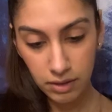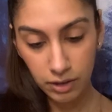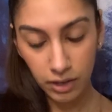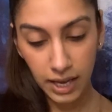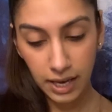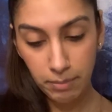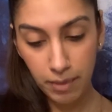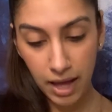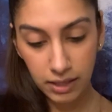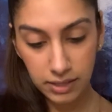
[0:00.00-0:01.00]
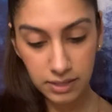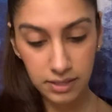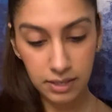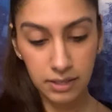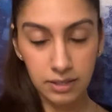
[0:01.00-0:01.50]
You're getting balanced.
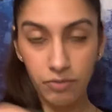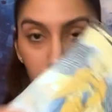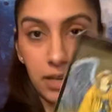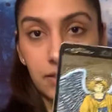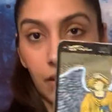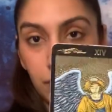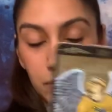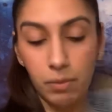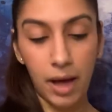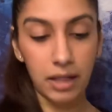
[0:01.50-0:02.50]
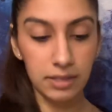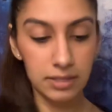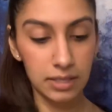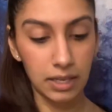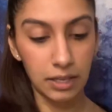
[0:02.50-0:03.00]
The divine is also
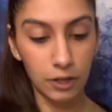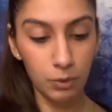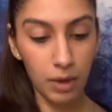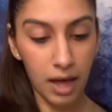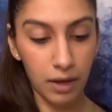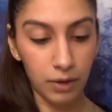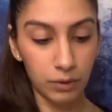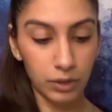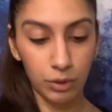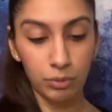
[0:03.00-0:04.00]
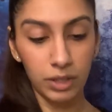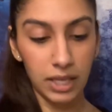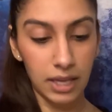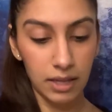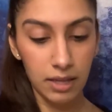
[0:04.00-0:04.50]
balancing you out. You're
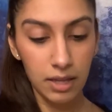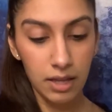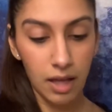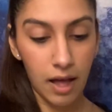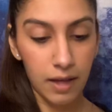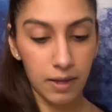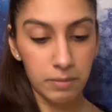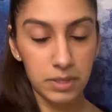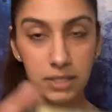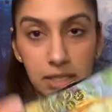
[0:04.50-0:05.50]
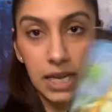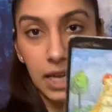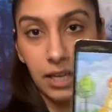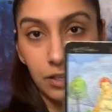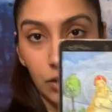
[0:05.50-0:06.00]
really
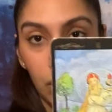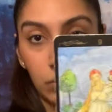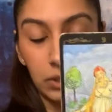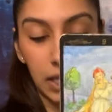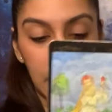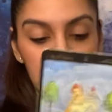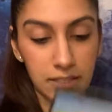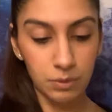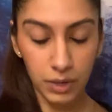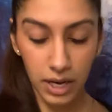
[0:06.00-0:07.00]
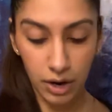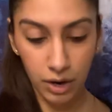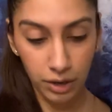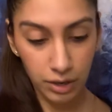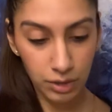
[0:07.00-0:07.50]
staying in your own lane is what I
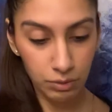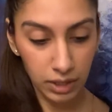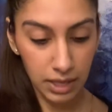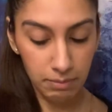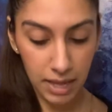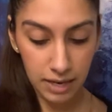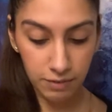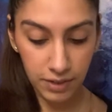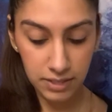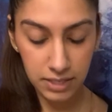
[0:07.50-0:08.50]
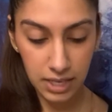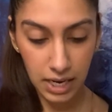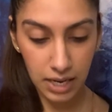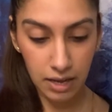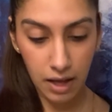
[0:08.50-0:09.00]
heard, really
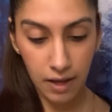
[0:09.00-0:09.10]
manifesting